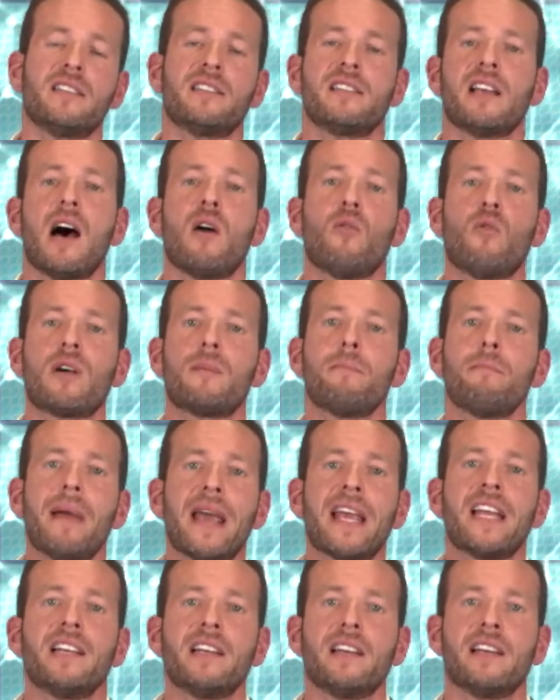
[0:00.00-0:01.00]
our
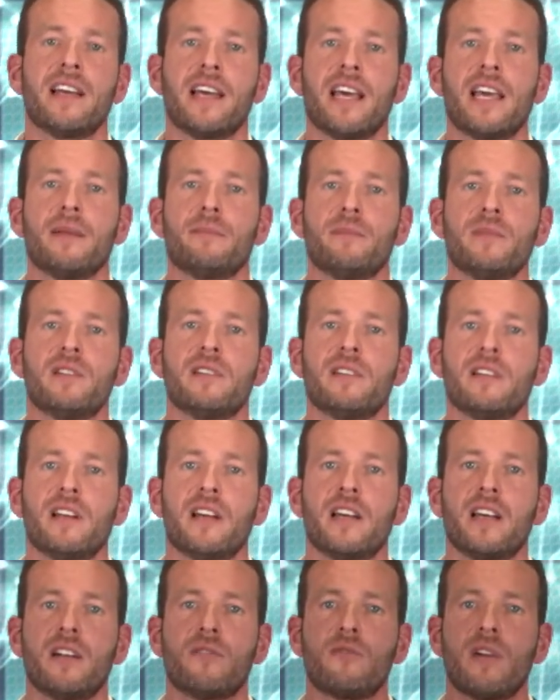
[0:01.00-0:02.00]
main aim
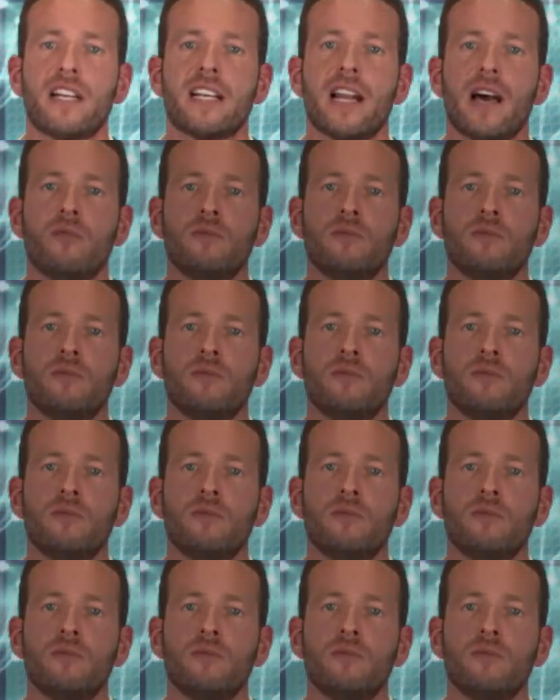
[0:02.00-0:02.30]
right now.